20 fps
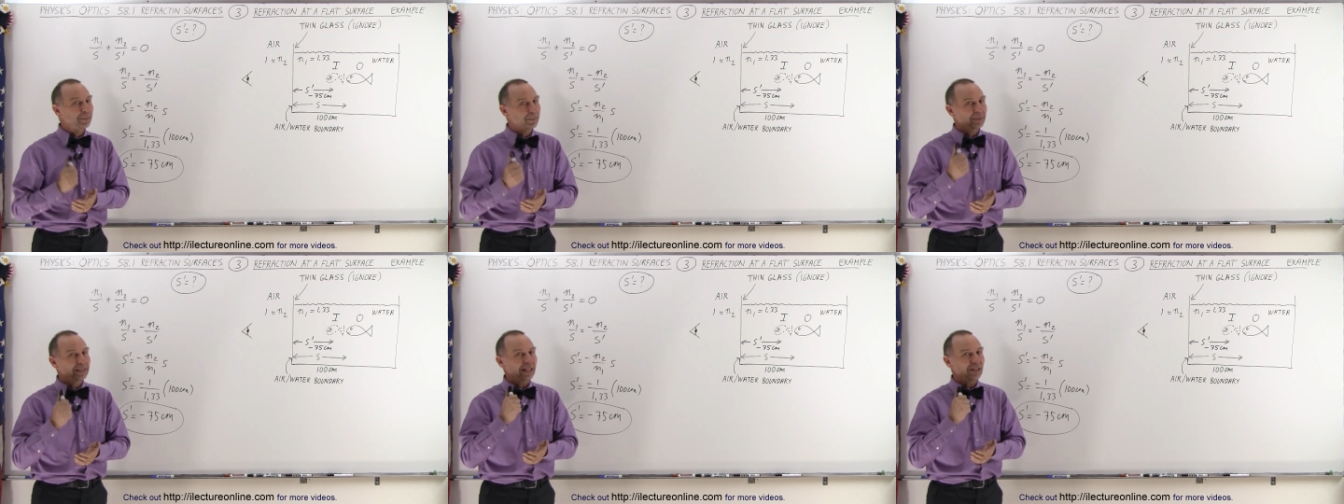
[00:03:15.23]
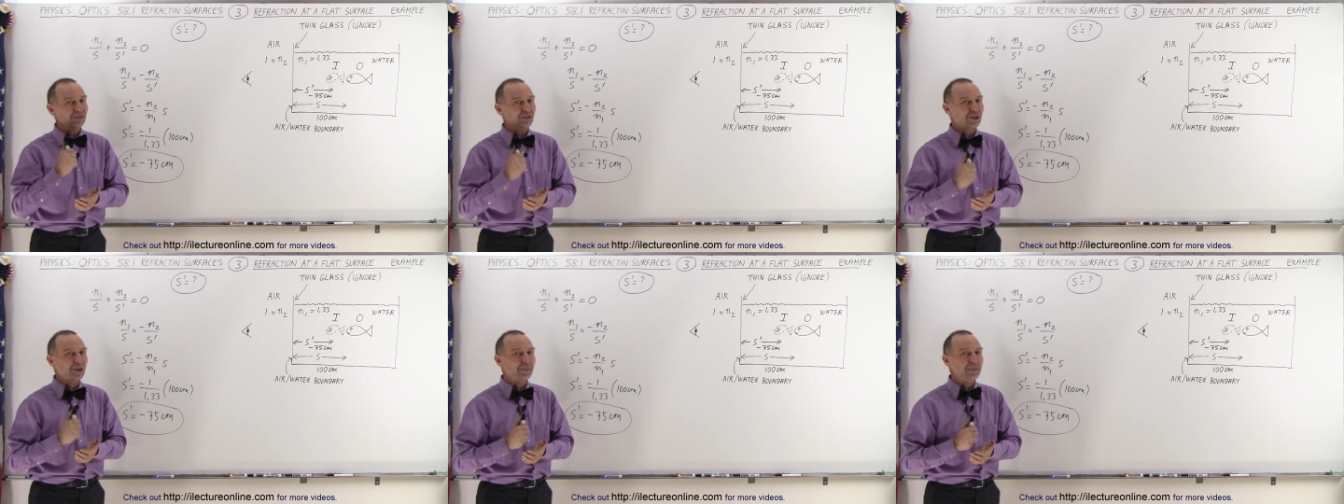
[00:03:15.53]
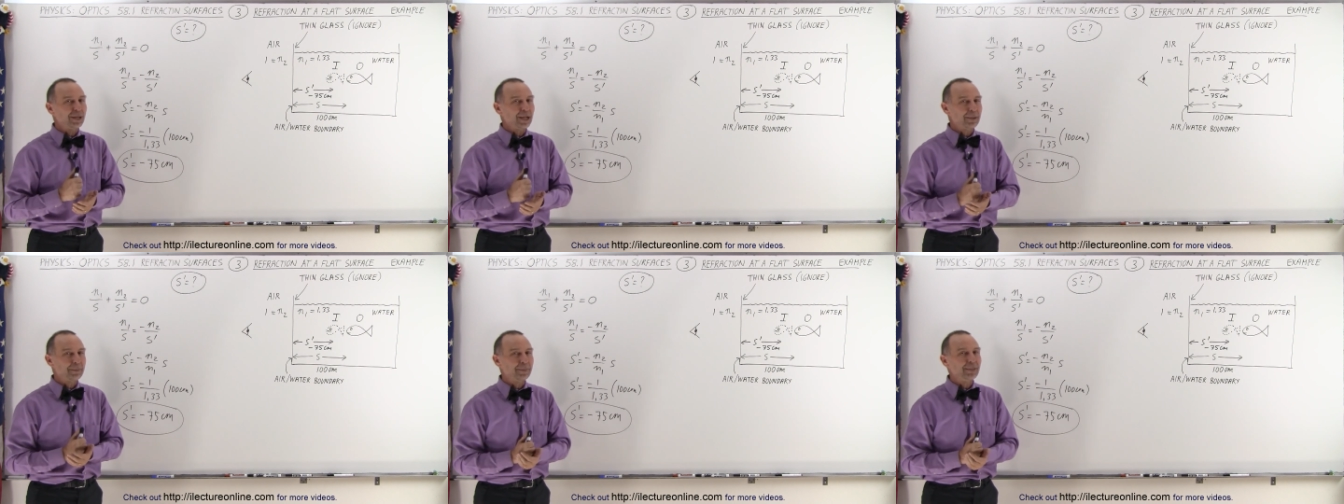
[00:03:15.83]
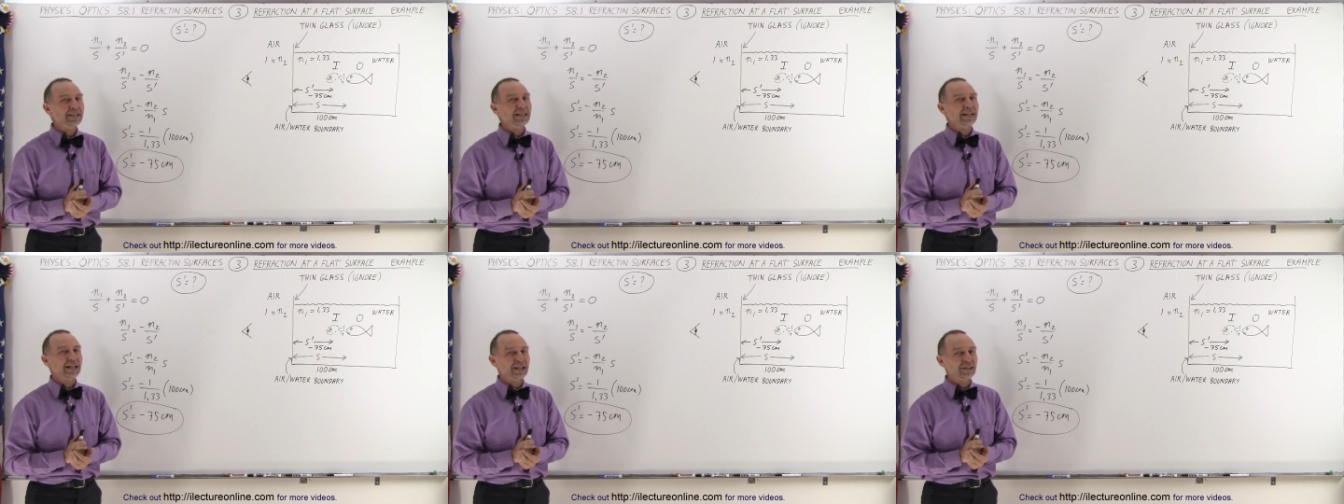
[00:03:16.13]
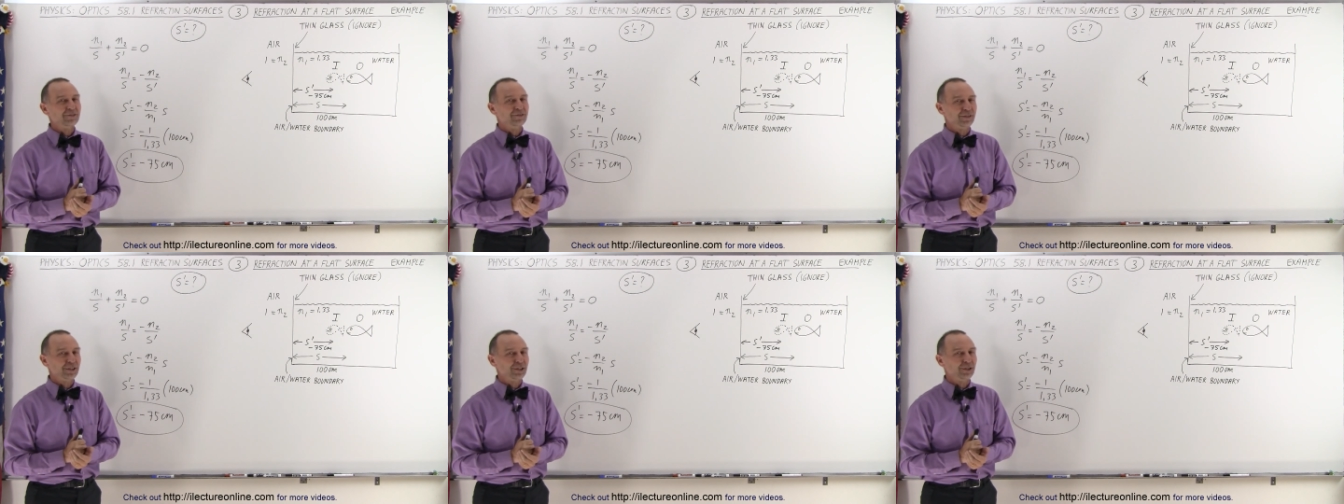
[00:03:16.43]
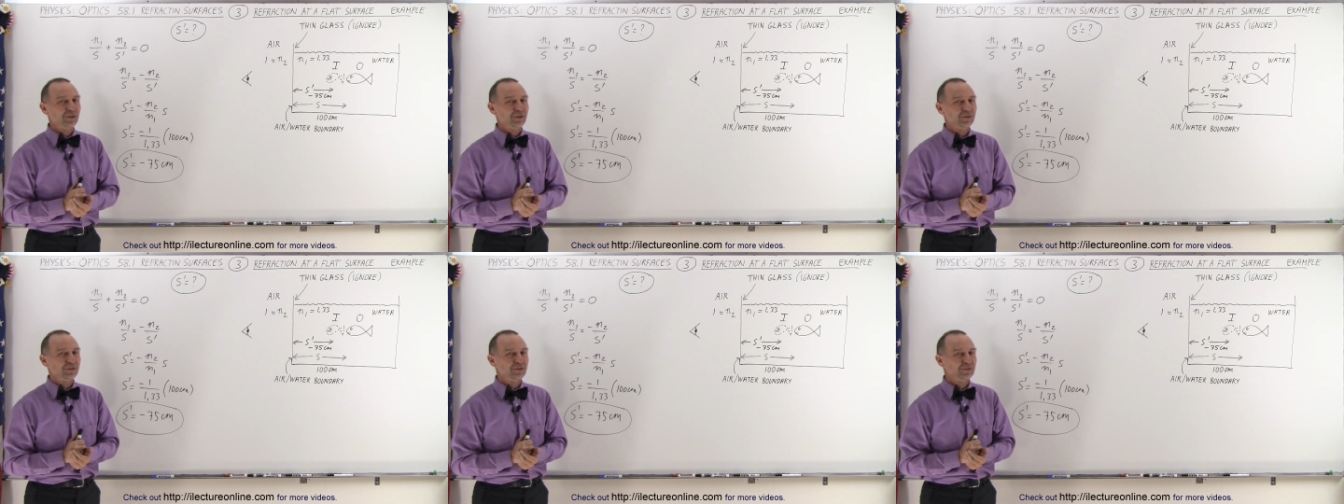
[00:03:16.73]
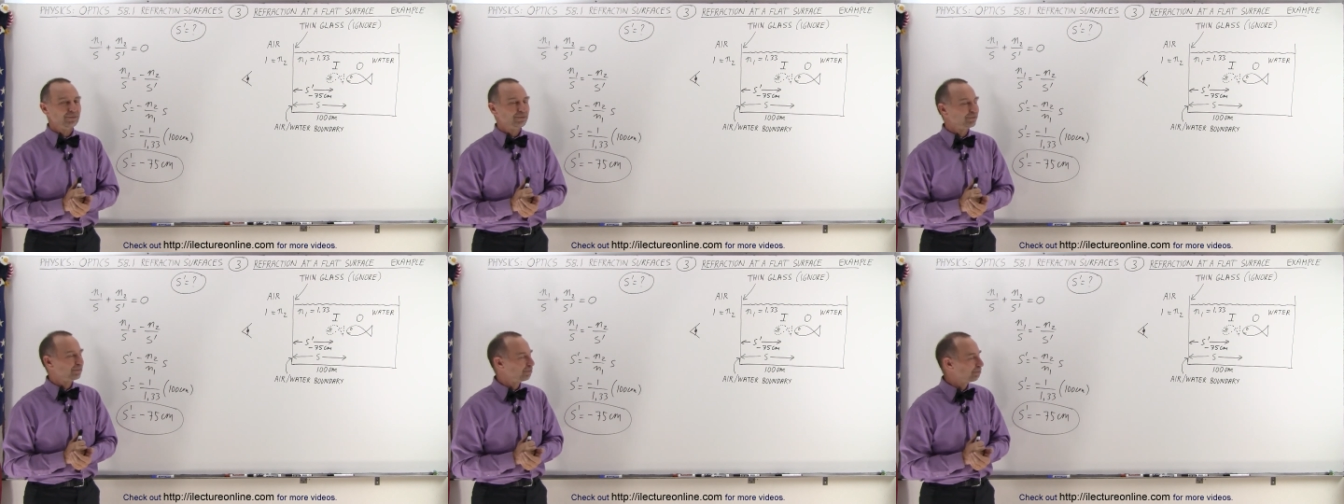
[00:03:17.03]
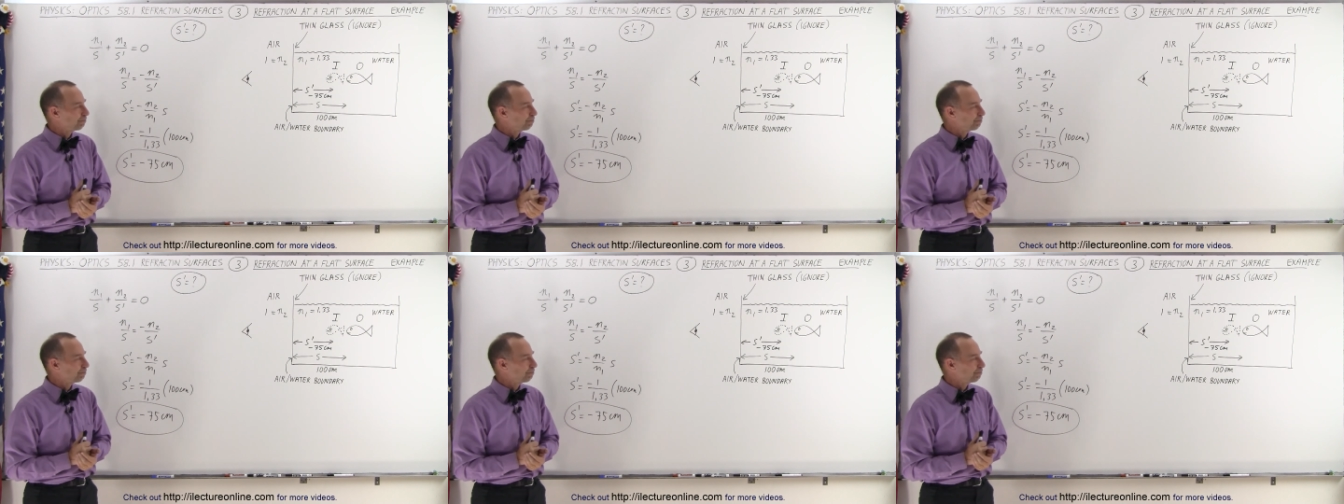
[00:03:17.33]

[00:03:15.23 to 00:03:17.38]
But that's coming up in the next videos.